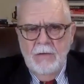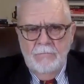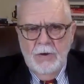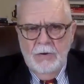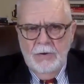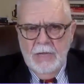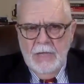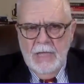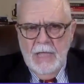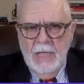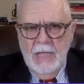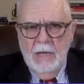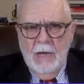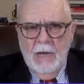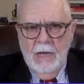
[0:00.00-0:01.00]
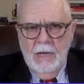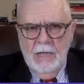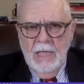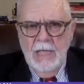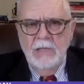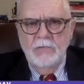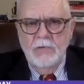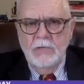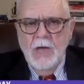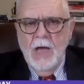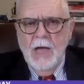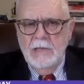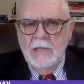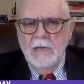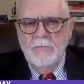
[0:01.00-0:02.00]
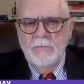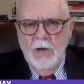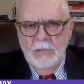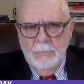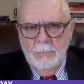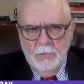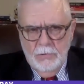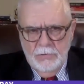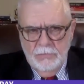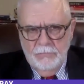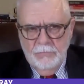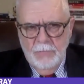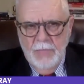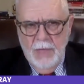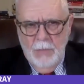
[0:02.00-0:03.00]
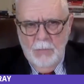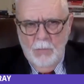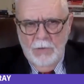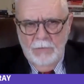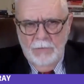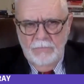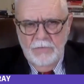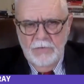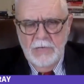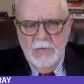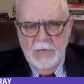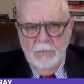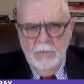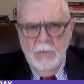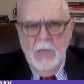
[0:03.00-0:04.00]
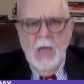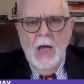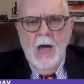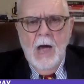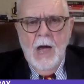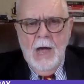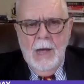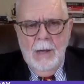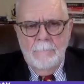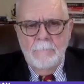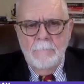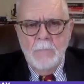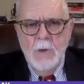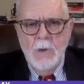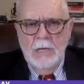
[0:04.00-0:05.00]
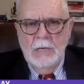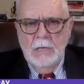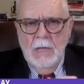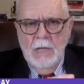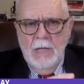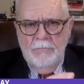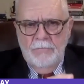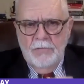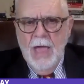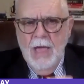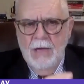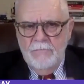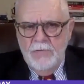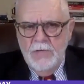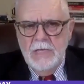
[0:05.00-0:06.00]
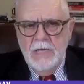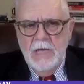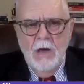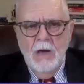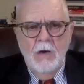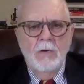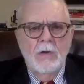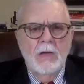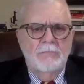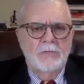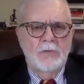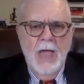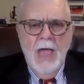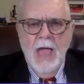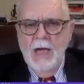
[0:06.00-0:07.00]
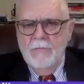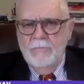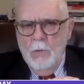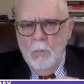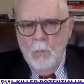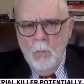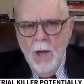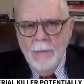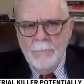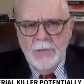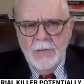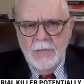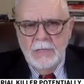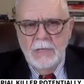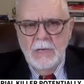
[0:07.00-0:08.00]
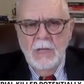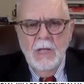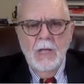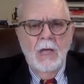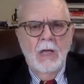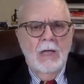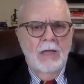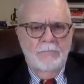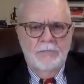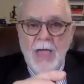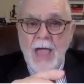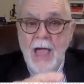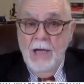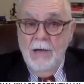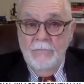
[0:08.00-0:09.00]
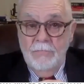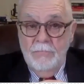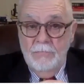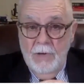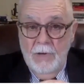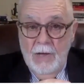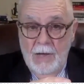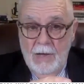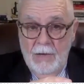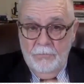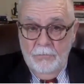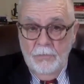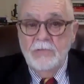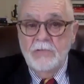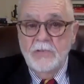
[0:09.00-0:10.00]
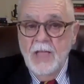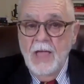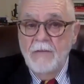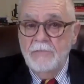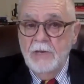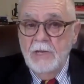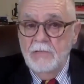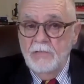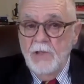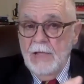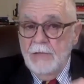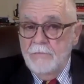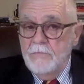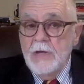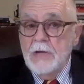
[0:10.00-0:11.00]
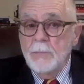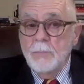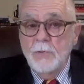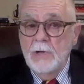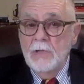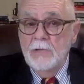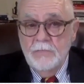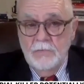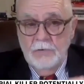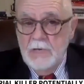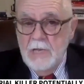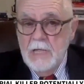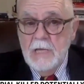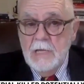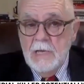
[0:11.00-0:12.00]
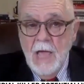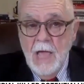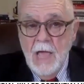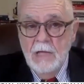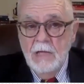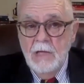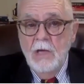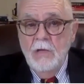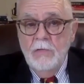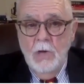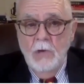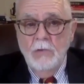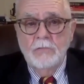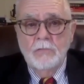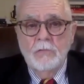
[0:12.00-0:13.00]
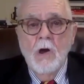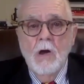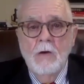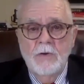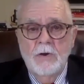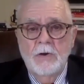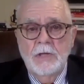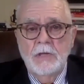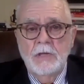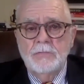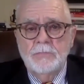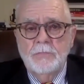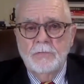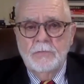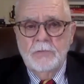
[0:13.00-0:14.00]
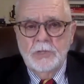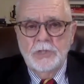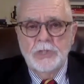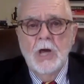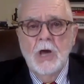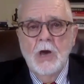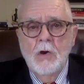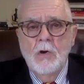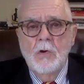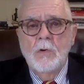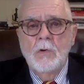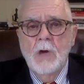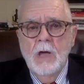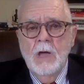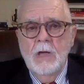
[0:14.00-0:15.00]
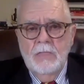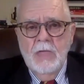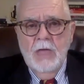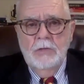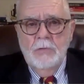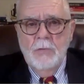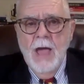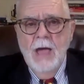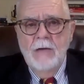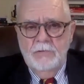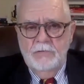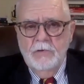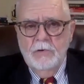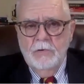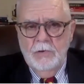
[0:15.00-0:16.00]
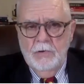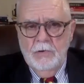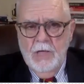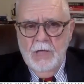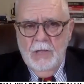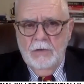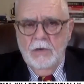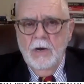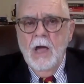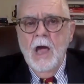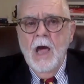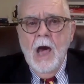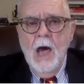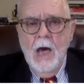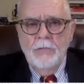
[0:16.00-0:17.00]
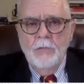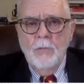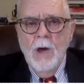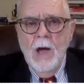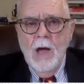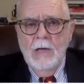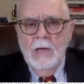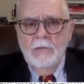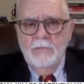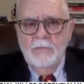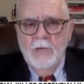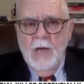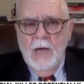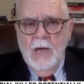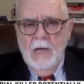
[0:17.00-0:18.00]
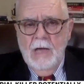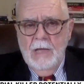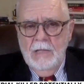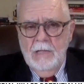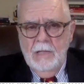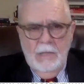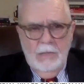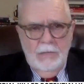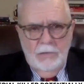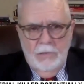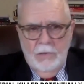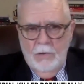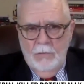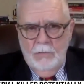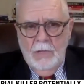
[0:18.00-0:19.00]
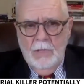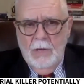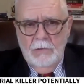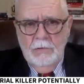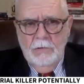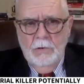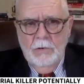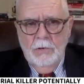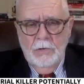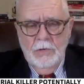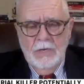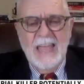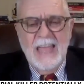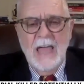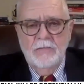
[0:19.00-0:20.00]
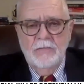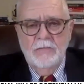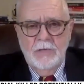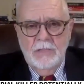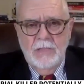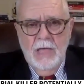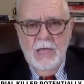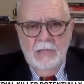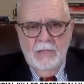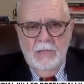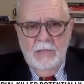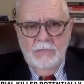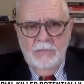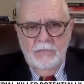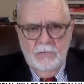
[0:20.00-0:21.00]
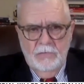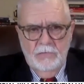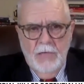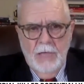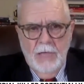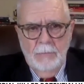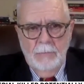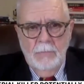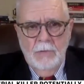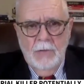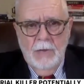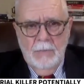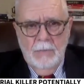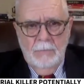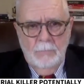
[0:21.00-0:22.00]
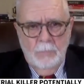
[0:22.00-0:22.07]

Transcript: very uh, easy to identify the person from that one video. Um, but if you have video, if you have a weapon, if you have uh, forensic evidence like fingerprints or D N A, those are all very useful to show that you have a serial killer. Otherwise, uh, you know, uh, you're you're guessing that it's the same um,